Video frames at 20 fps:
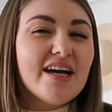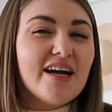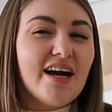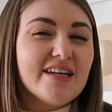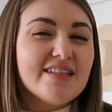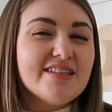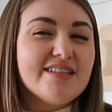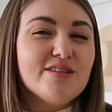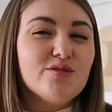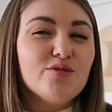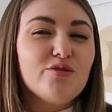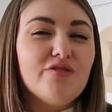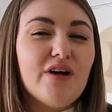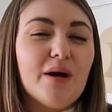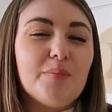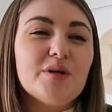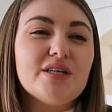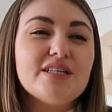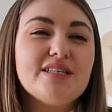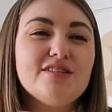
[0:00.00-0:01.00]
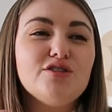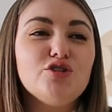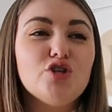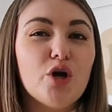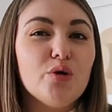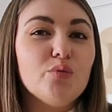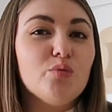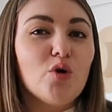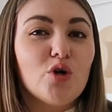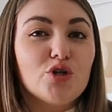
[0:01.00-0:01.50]
kind of silk fabrics
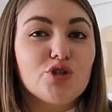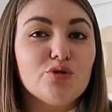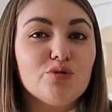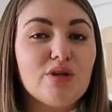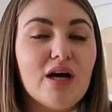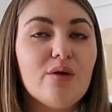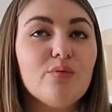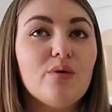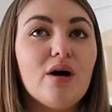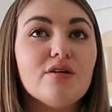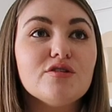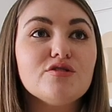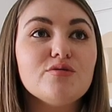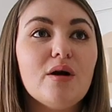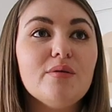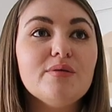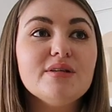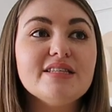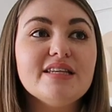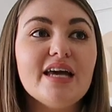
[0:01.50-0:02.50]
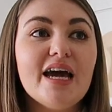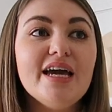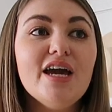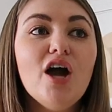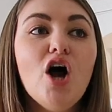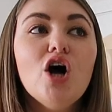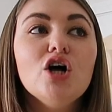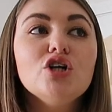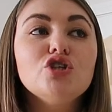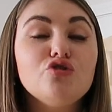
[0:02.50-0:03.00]
don't wash all that well. So I would say
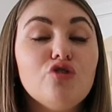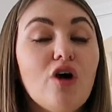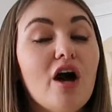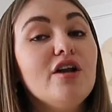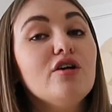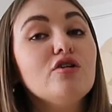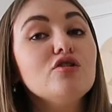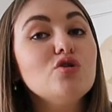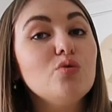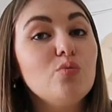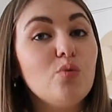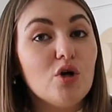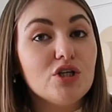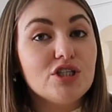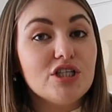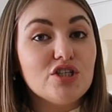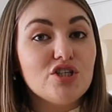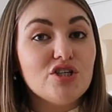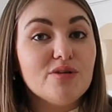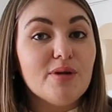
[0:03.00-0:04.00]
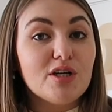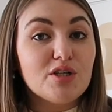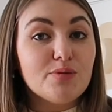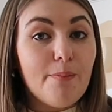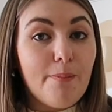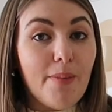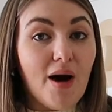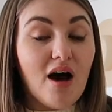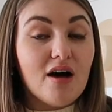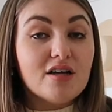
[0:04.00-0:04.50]
try not to wash it too much,
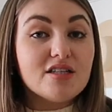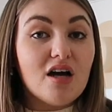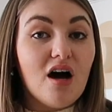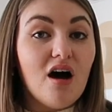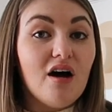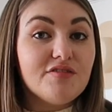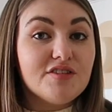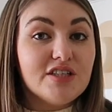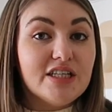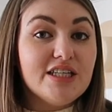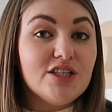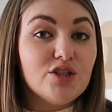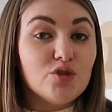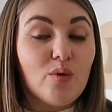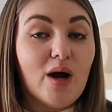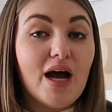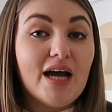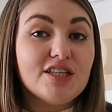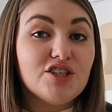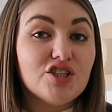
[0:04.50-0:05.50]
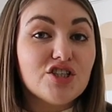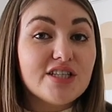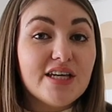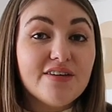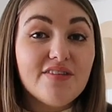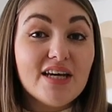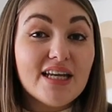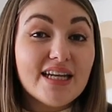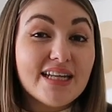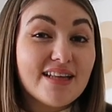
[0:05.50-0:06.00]
but after each wear, just
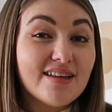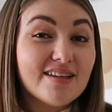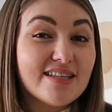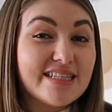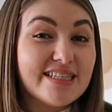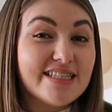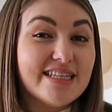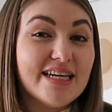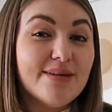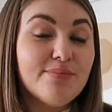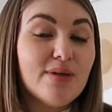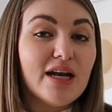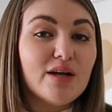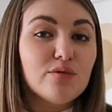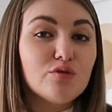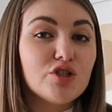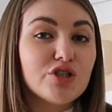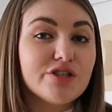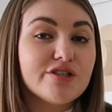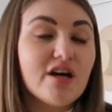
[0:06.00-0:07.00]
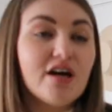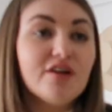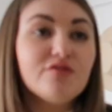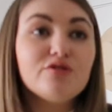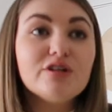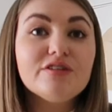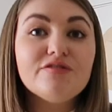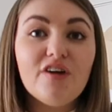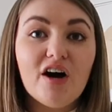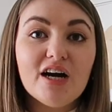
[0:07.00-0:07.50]
give it a little steam and it would just kind of
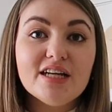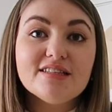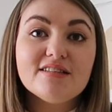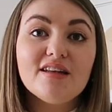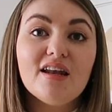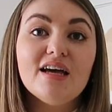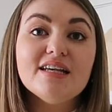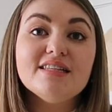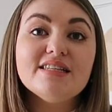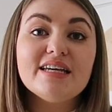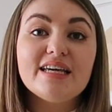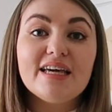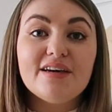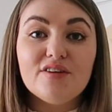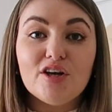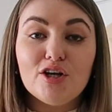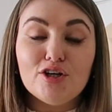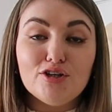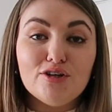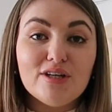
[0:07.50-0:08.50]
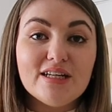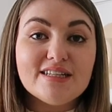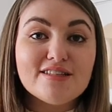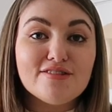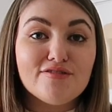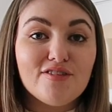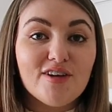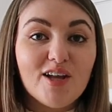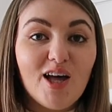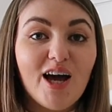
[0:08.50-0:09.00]
revitalize it, give it a new lease
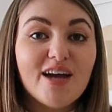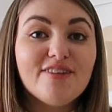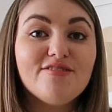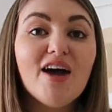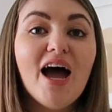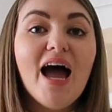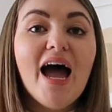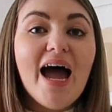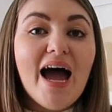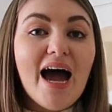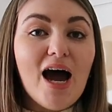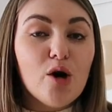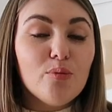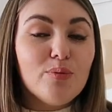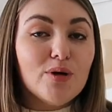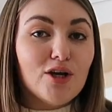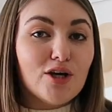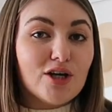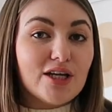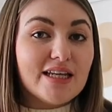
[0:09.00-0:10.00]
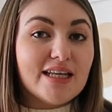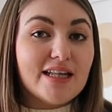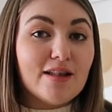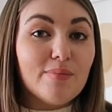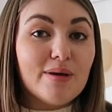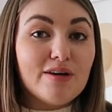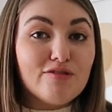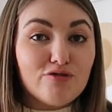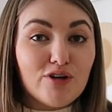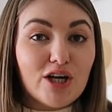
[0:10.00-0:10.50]
of of life, help it look a little
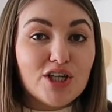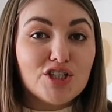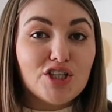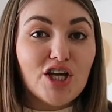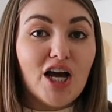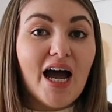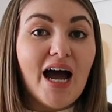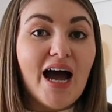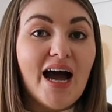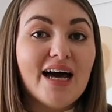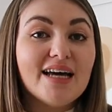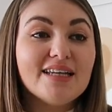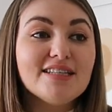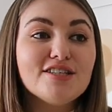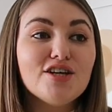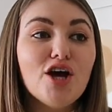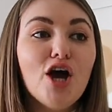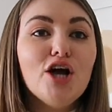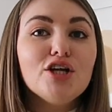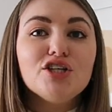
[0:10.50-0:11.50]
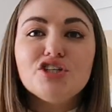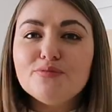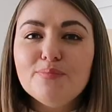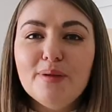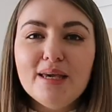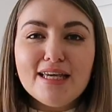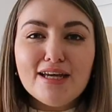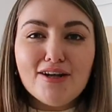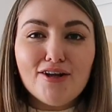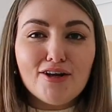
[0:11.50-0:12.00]
bit fresher and just
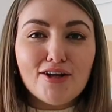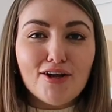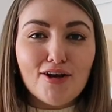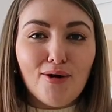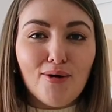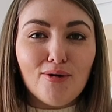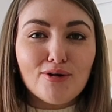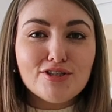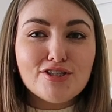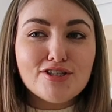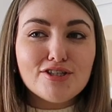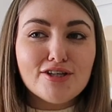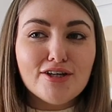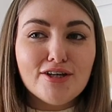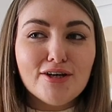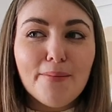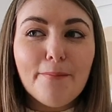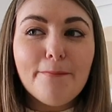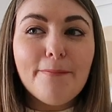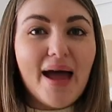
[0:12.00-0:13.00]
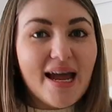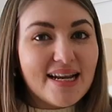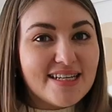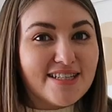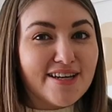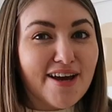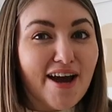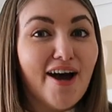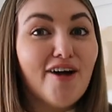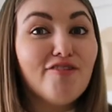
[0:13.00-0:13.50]
make it look a lot
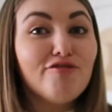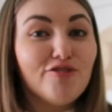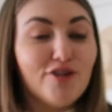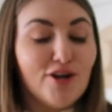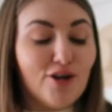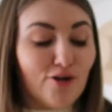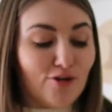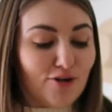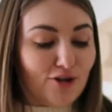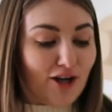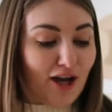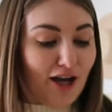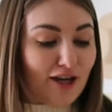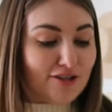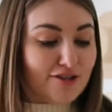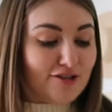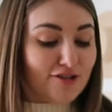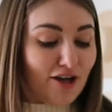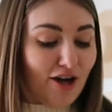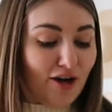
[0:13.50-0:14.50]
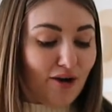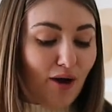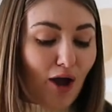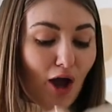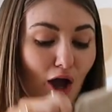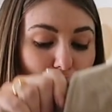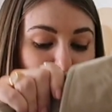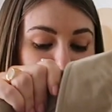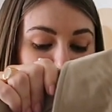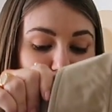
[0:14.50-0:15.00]
better for longer. So,
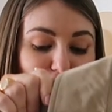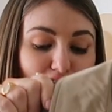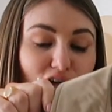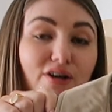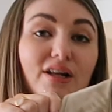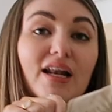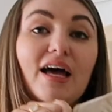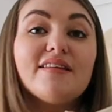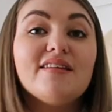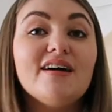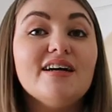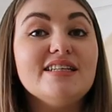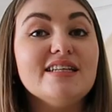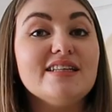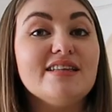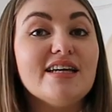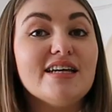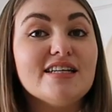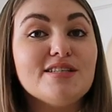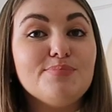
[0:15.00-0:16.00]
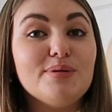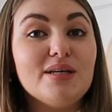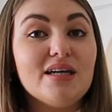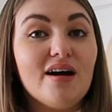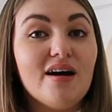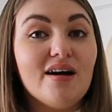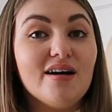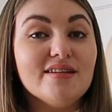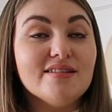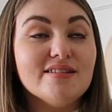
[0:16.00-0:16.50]
so glad that I did this
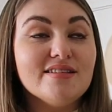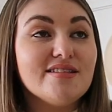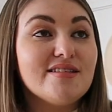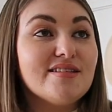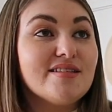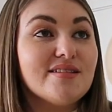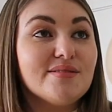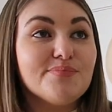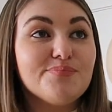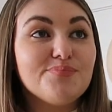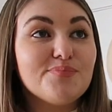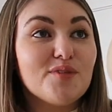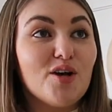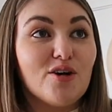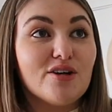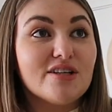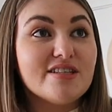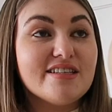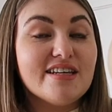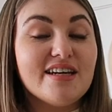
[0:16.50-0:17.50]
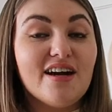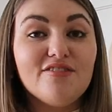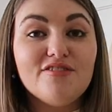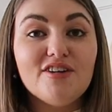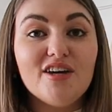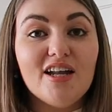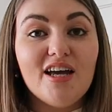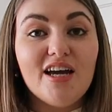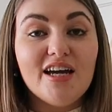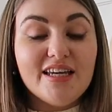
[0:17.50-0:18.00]
because honestly, I
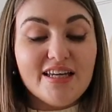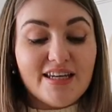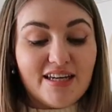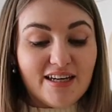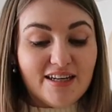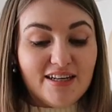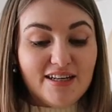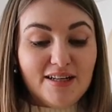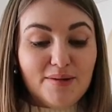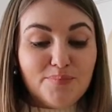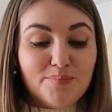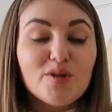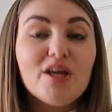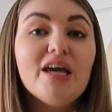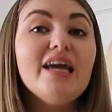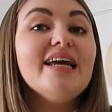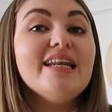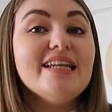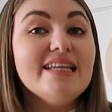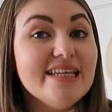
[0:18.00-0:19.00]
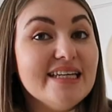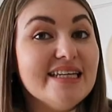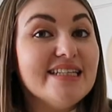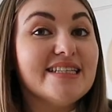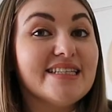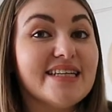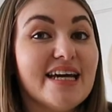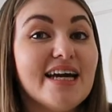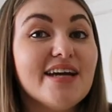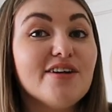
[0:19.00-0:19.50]
feel like it
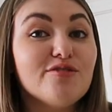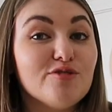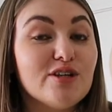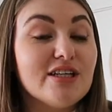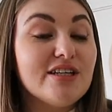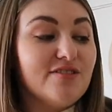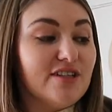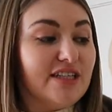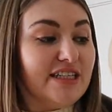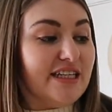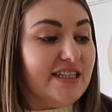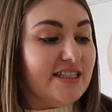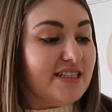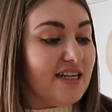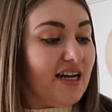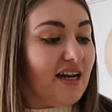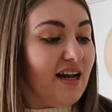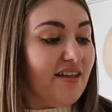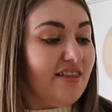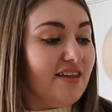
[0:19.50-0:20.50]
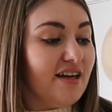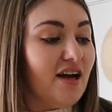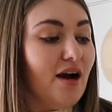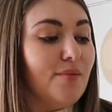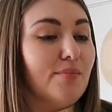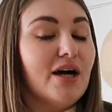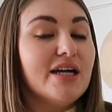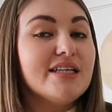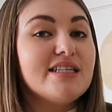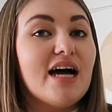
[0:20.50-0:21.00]
needed it, it really, really needed it. And I think I
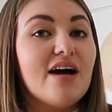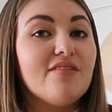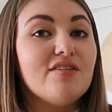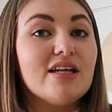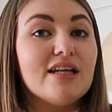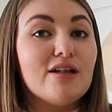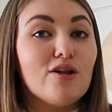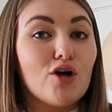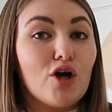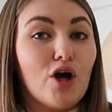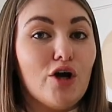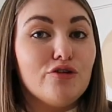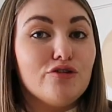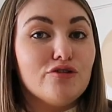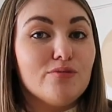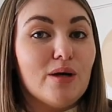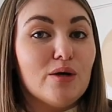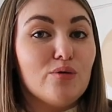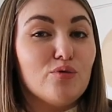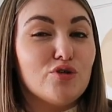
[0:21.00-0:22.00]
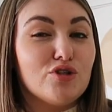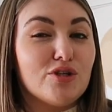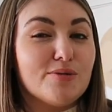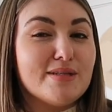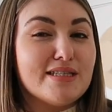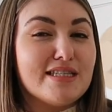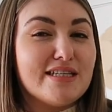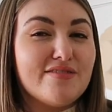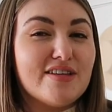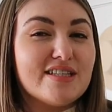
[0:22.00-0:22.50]
might have a little go through my wardrobe
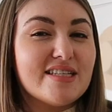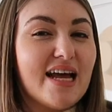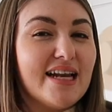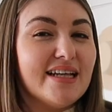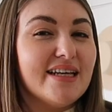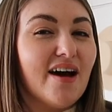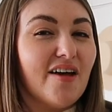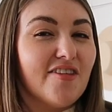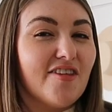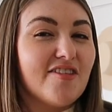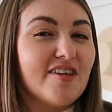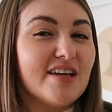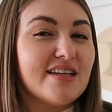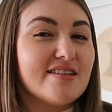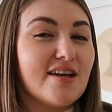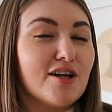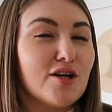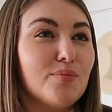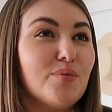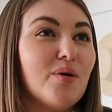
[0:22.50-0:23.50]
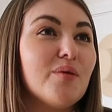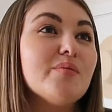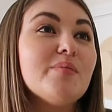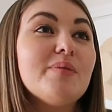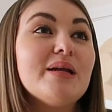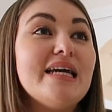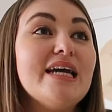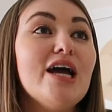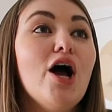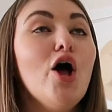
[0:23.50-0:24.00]
and see if there's any other things I could
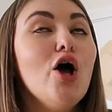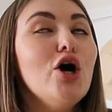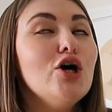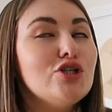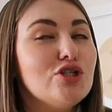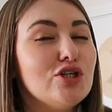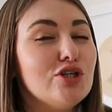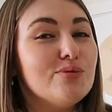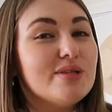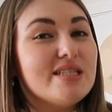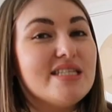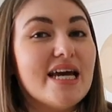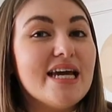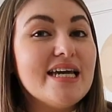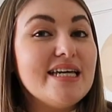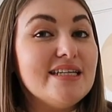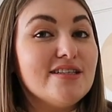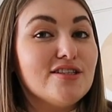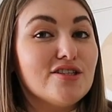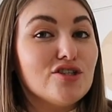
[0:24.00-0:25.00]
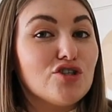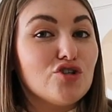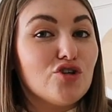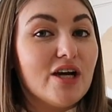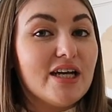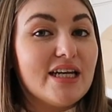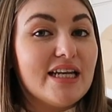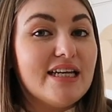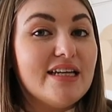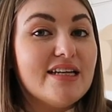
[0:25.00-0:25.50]
probably do with taking to the
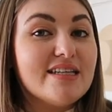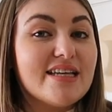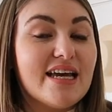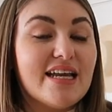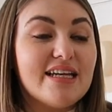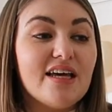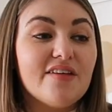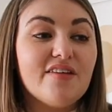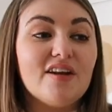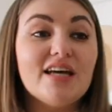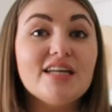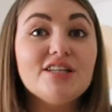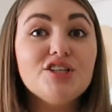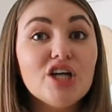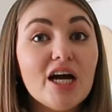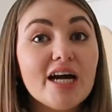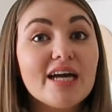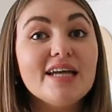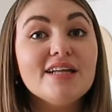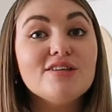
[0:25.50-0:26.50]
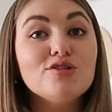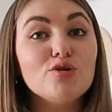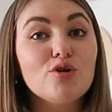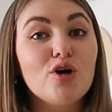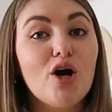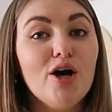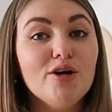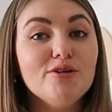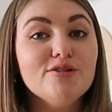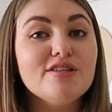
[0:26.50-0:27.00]
dry cleaners, any other like jackets or
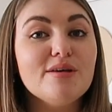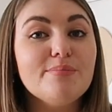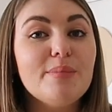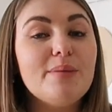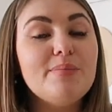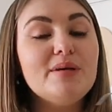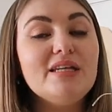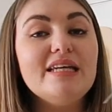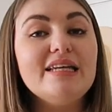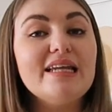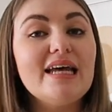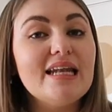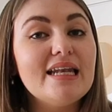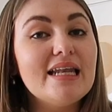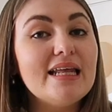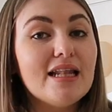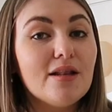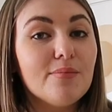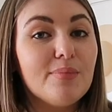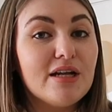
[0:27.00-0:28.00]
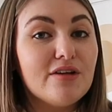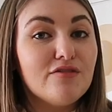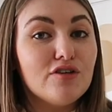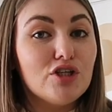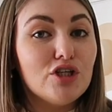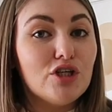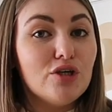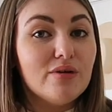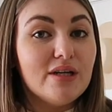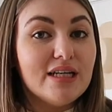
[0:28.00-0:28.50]
coats that maybe need a little bit of a
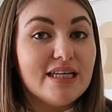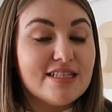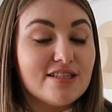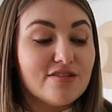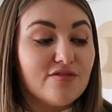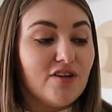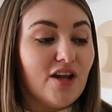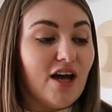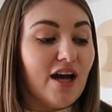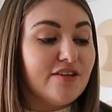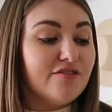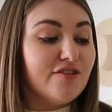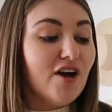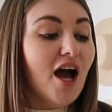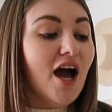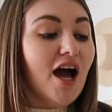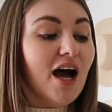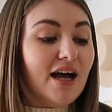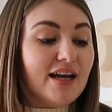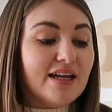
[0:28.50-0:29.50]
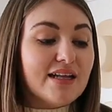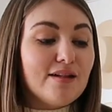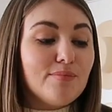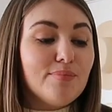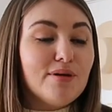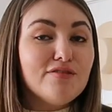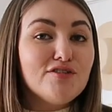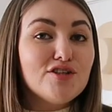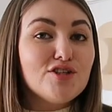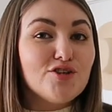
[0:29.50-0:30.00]
new lease of life, a little
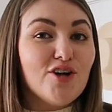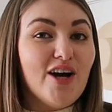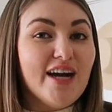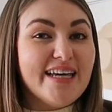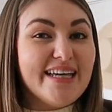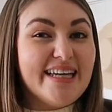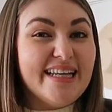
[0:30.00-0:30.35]
bit of a dry